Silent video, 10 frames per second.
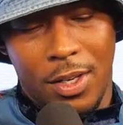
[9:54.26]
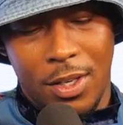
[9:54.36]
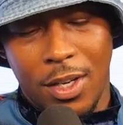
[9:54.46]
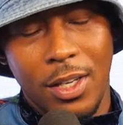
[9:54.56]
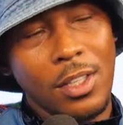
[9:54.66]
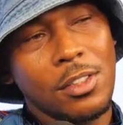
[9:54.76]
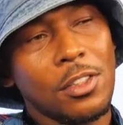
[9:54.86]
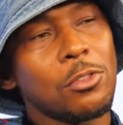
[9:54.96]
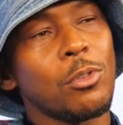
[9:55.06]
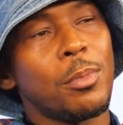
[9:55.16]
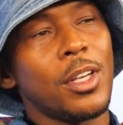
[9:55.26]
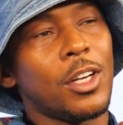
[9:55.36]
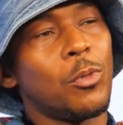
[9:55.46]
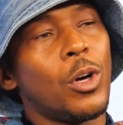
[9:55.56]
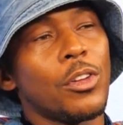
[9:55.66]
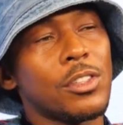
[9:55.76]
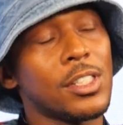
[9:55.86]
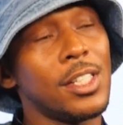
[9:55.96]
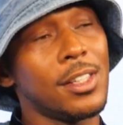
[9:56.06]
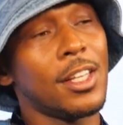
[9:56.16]
Yeah, I guess this would be well,
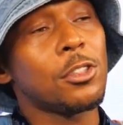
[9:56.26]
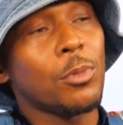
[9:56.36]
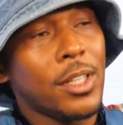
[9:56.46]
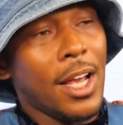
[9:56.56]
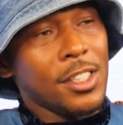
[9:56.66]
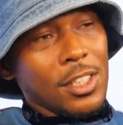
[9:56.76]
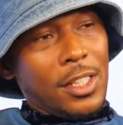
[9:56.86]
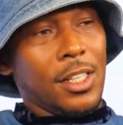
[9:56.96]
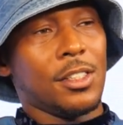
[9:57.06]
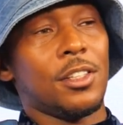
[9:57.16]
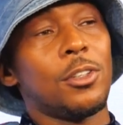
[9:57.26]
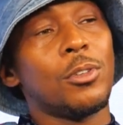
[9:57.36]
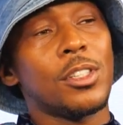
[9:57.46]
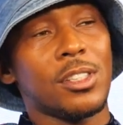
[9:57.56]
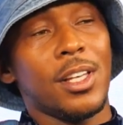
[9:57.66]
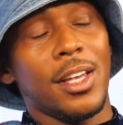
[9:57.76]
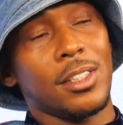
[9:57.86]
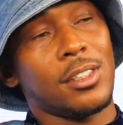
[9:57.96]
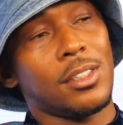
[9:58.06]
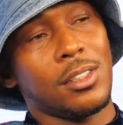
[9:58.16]
see, this one actually is a
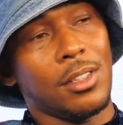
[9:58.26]
unisex